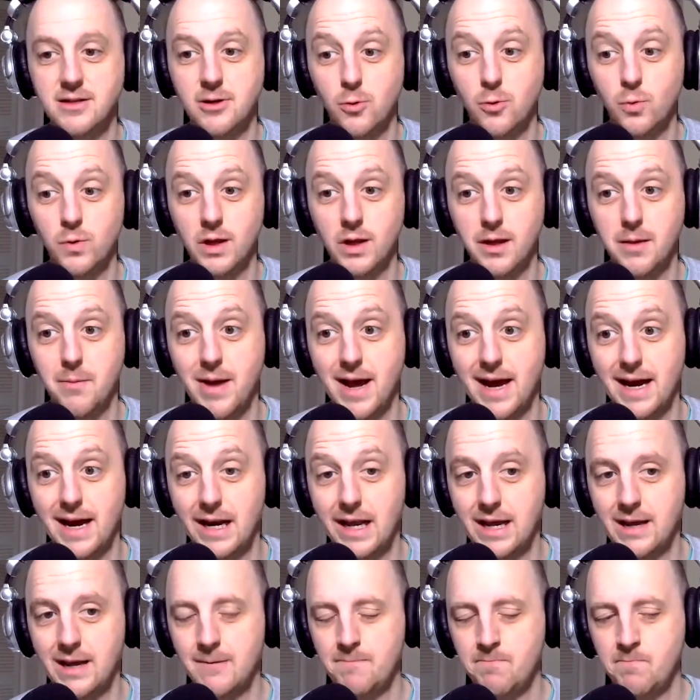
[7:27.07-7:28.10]
go really
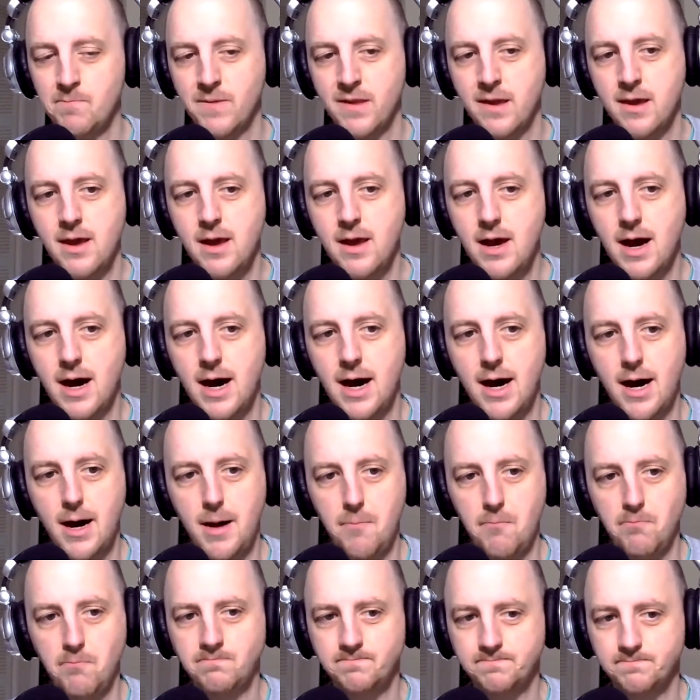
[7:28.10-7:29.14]
badly.
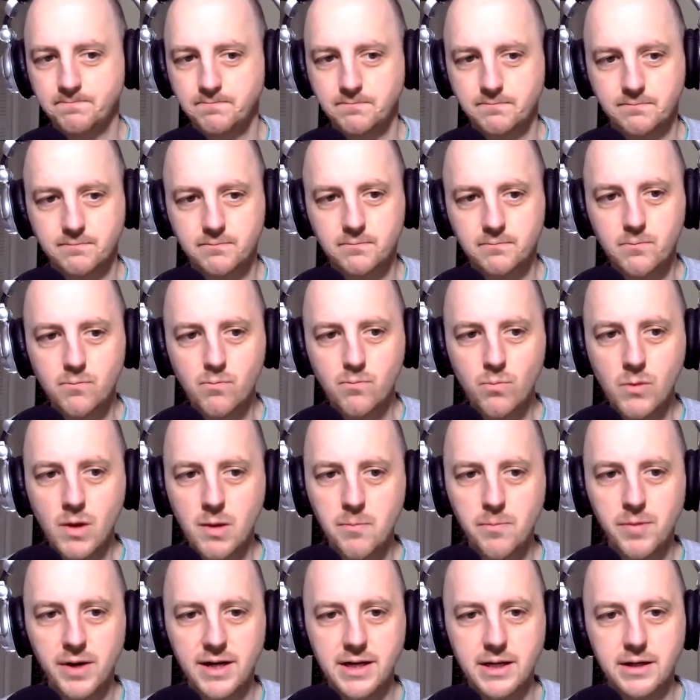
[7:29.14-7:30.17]

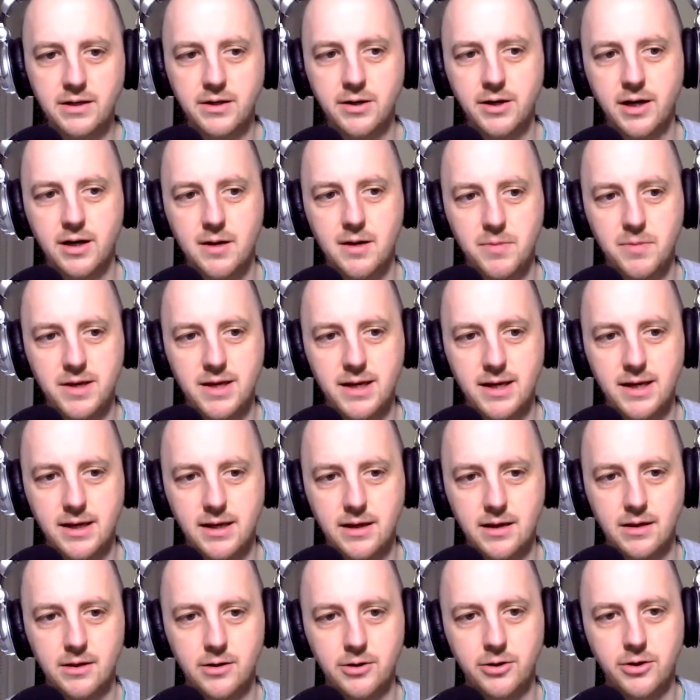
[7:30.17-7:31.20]
But you're going to
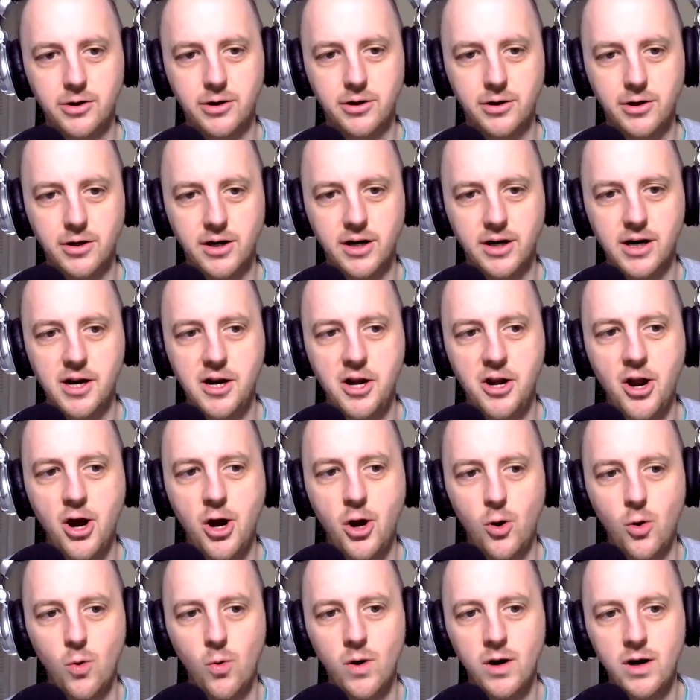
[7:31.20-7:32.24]
be, you're going to
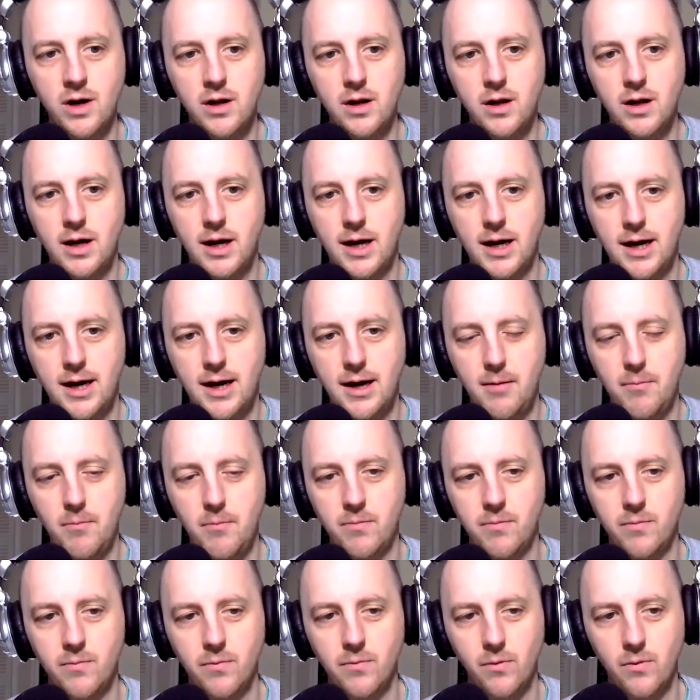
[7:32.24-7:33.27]
know,
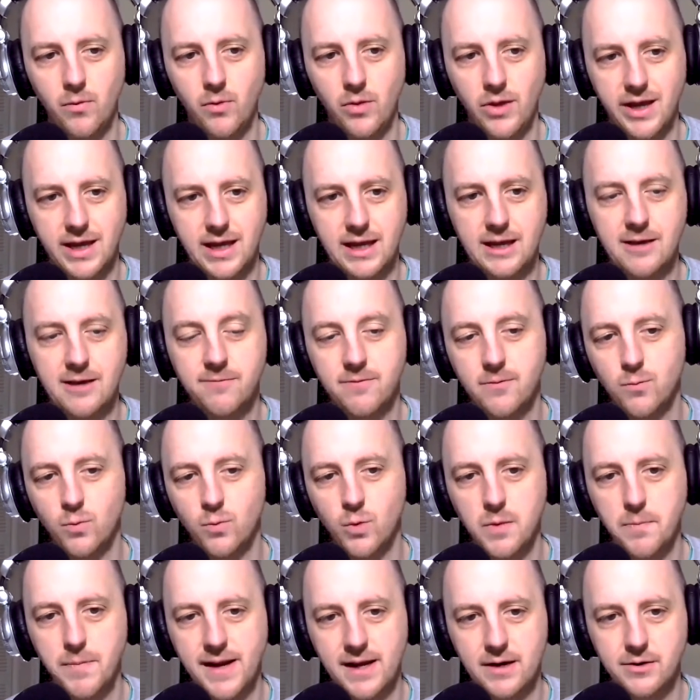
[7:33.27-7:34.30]
like if
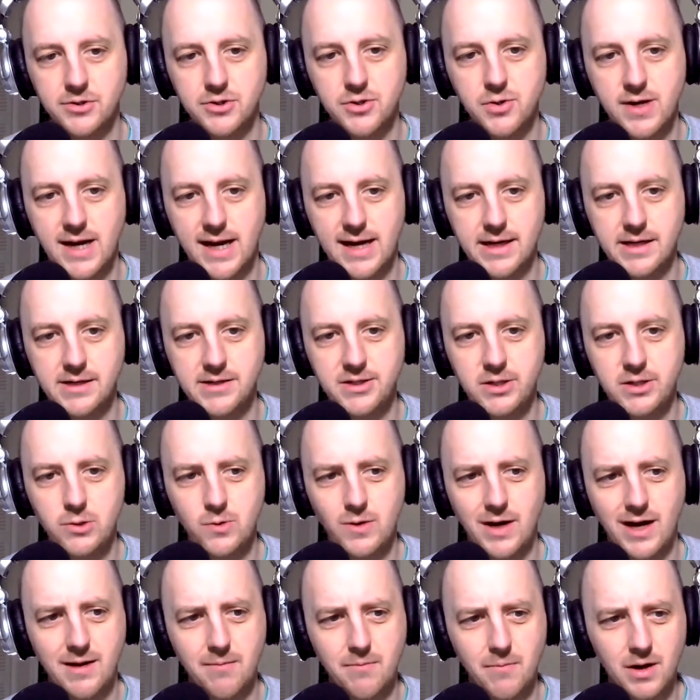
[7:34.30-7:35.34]
what panels you got
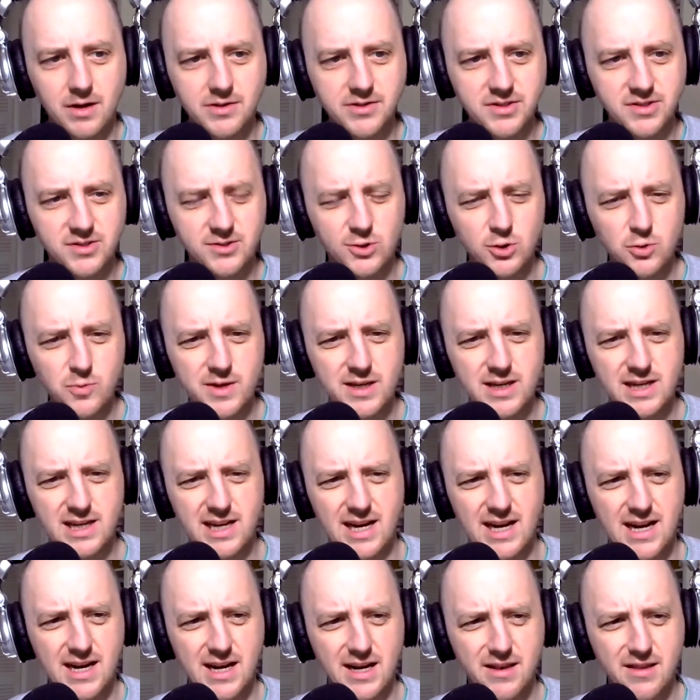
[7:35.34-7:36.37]
into. I'm
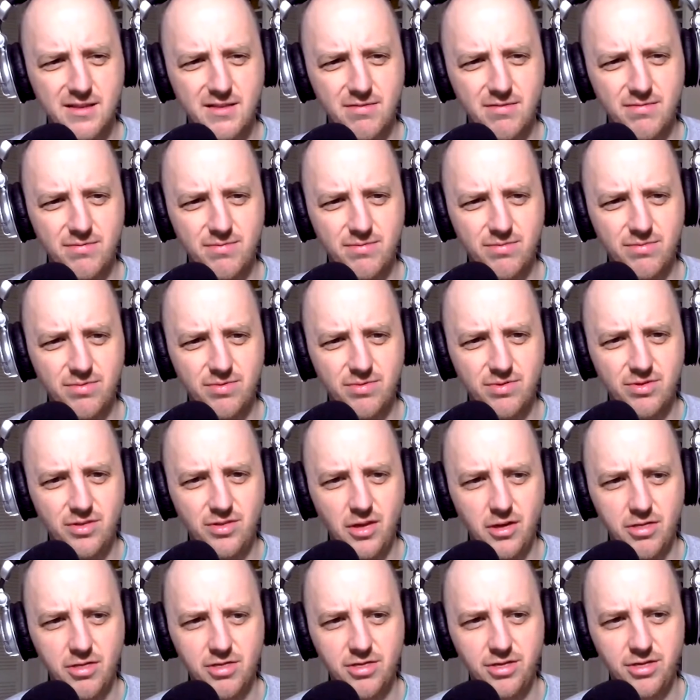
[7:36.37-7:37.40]
assuming on
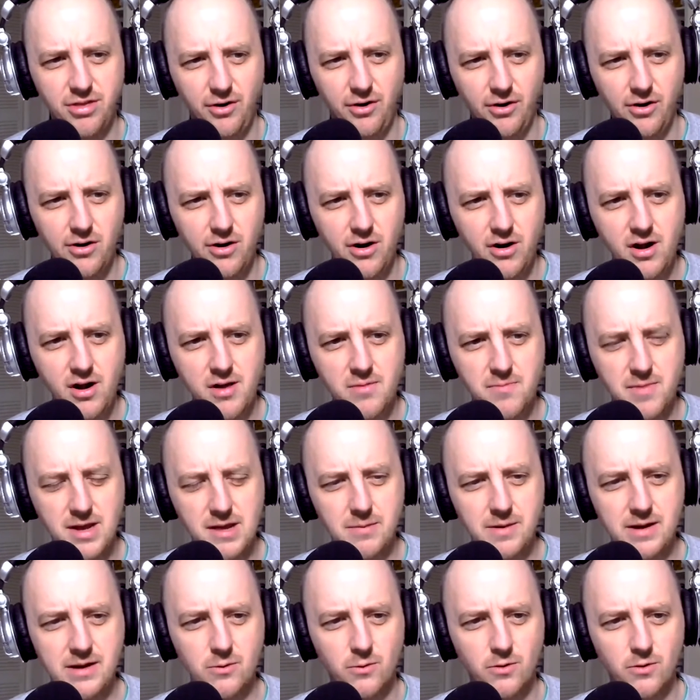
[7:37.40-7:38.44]
the 3rd
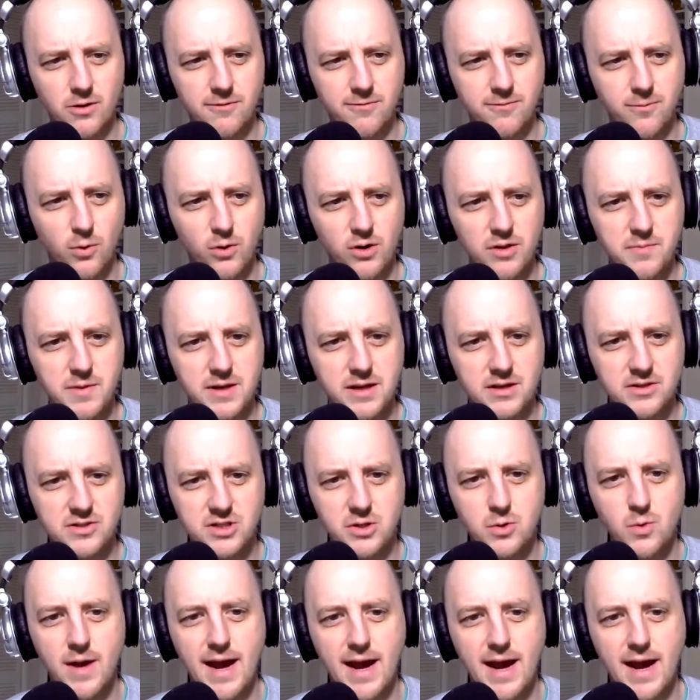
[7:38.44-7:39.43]
maybe, or the 4th, because you